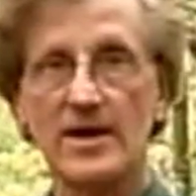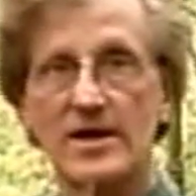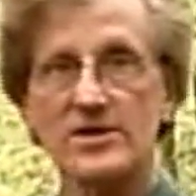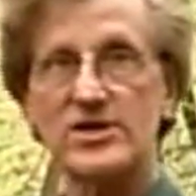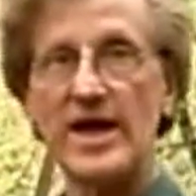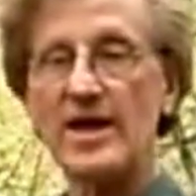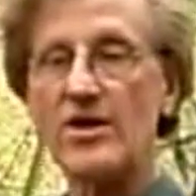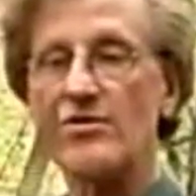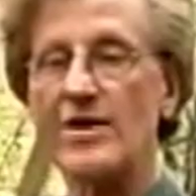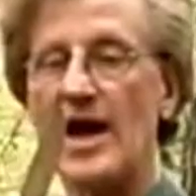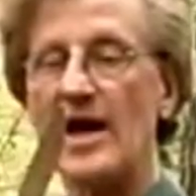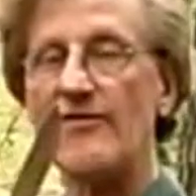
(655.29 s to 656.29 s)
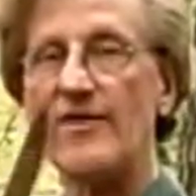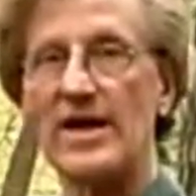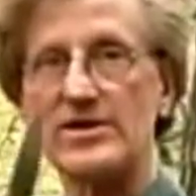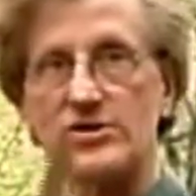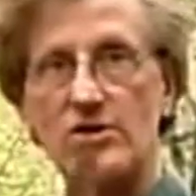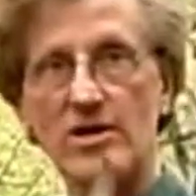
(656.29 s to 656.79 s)
Take your knife and
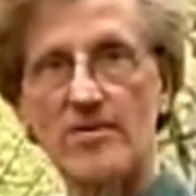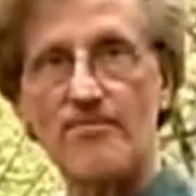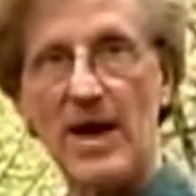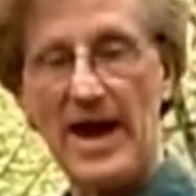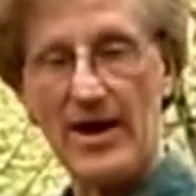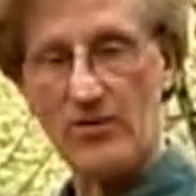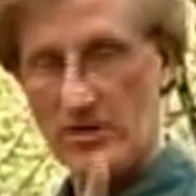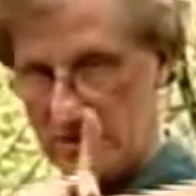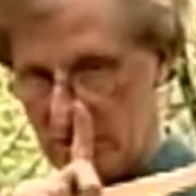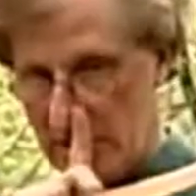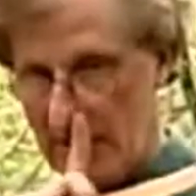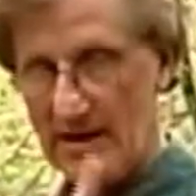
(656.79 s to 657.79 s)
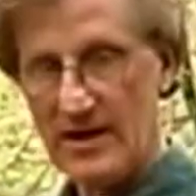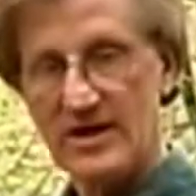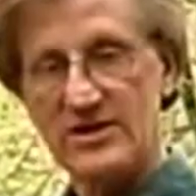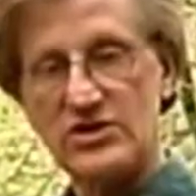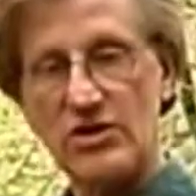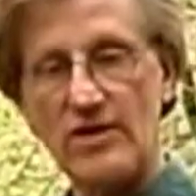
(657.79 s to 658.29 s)
turn it backwards
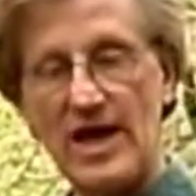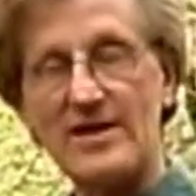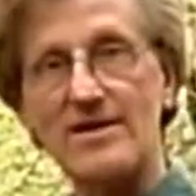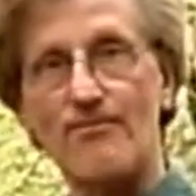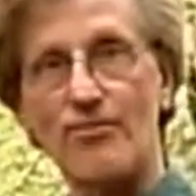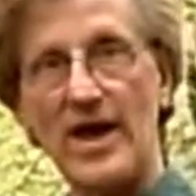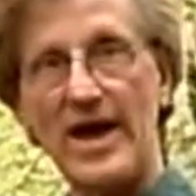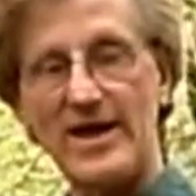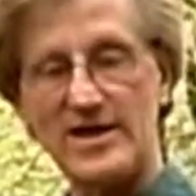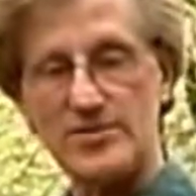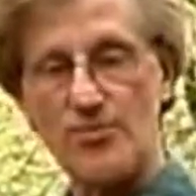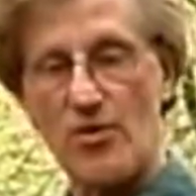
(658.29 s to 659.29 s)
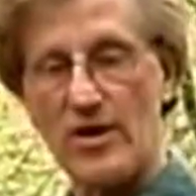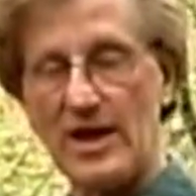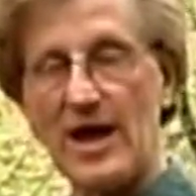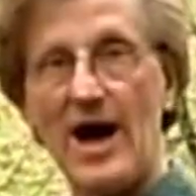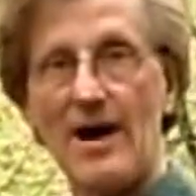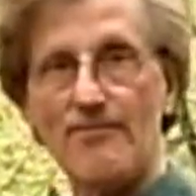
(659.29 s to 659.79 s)
so that the blade is pointing
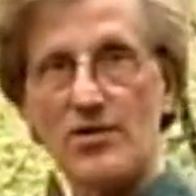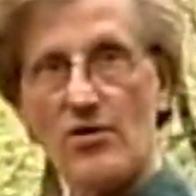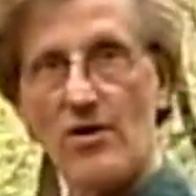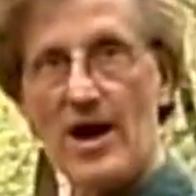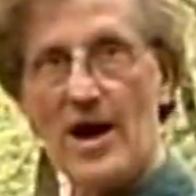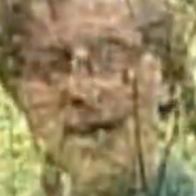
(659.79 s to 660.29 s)
up your arm.